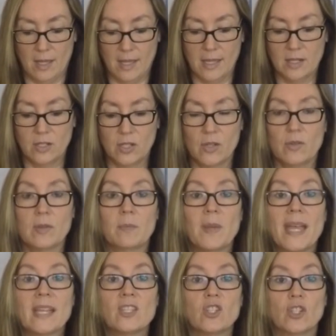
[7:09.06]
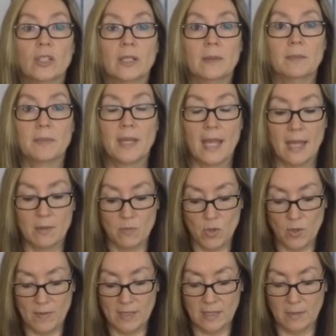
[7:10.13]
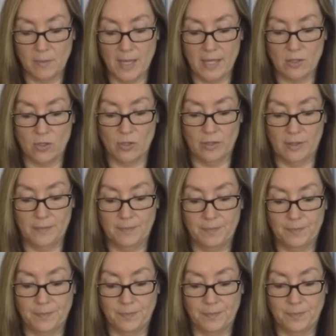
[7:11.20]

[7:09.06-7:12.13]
into the pendulum and moving the pendulum.